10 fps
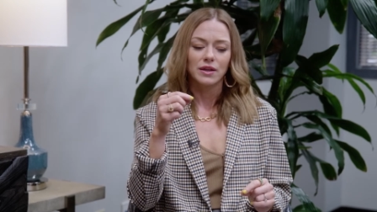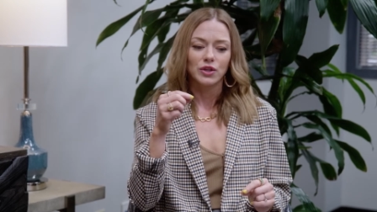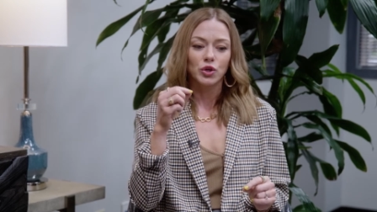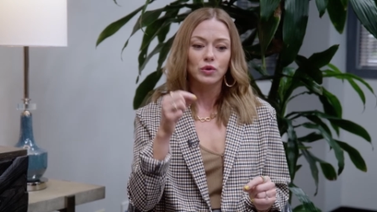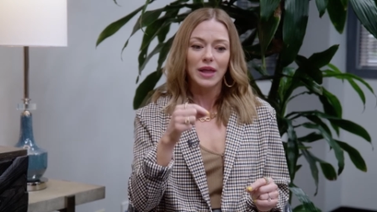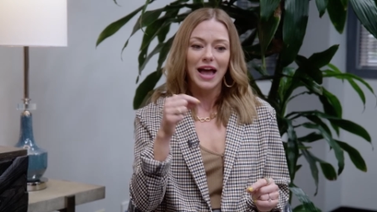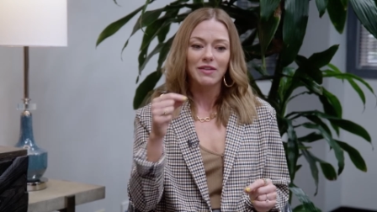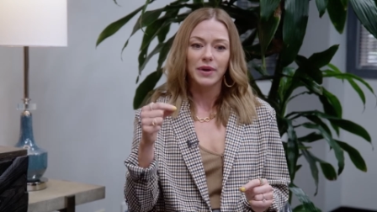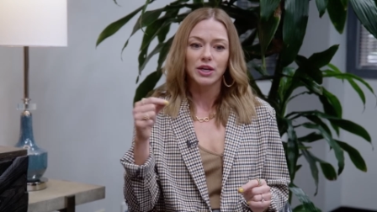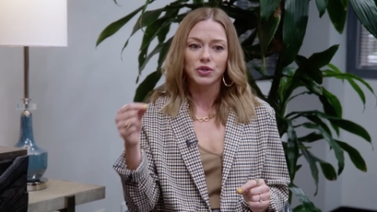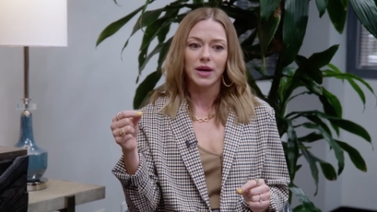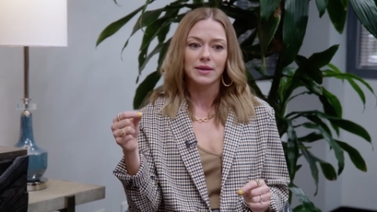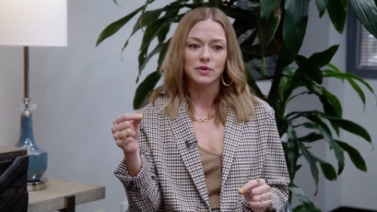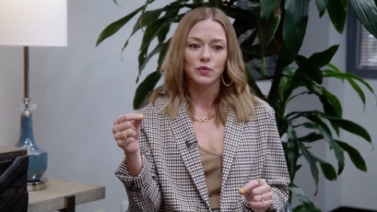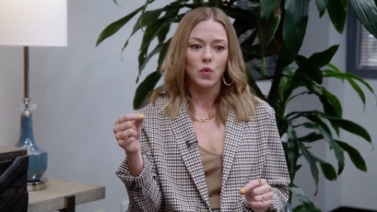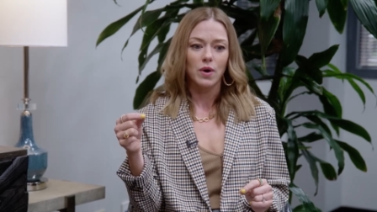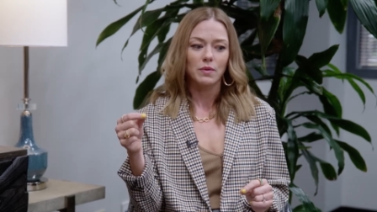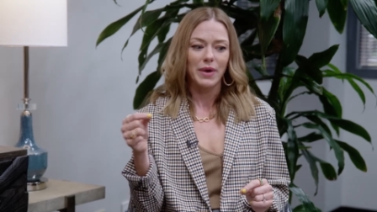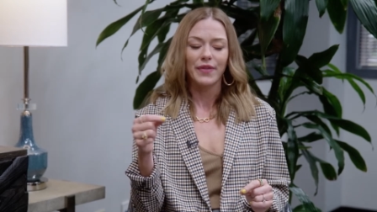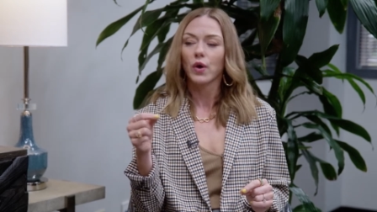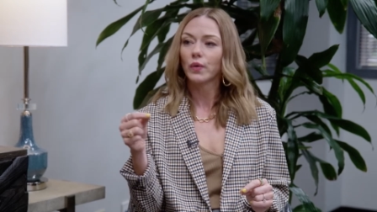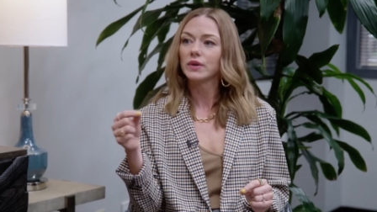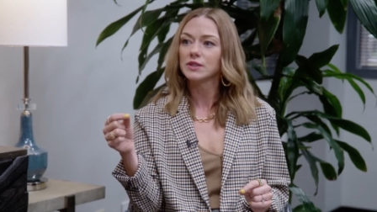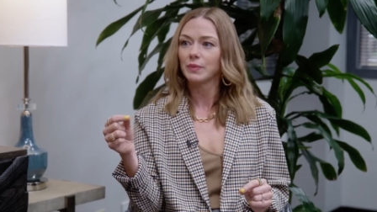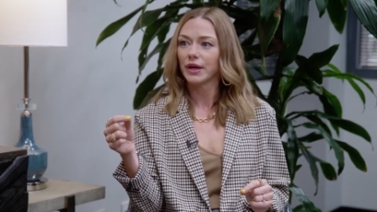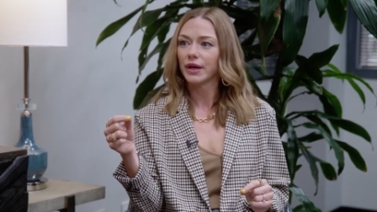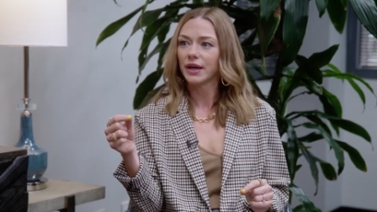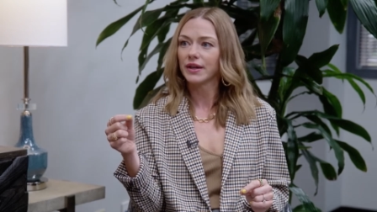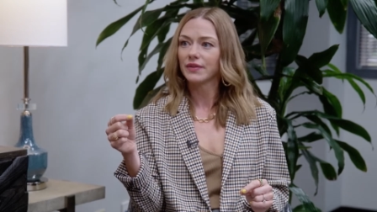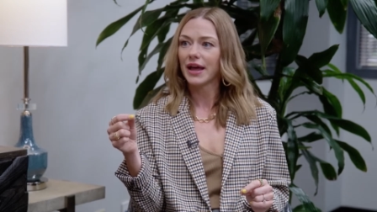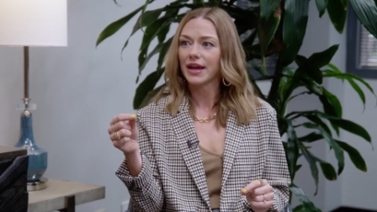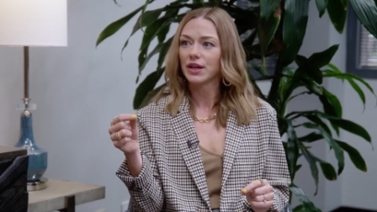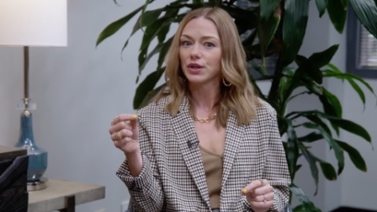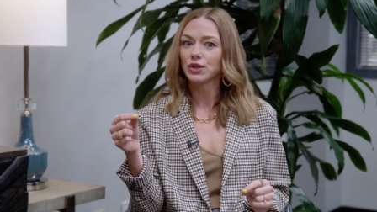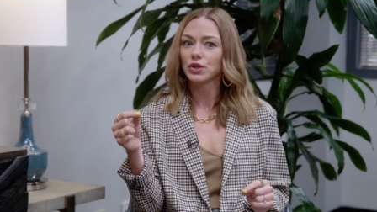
your life being transformed by the Holy Spirit, like,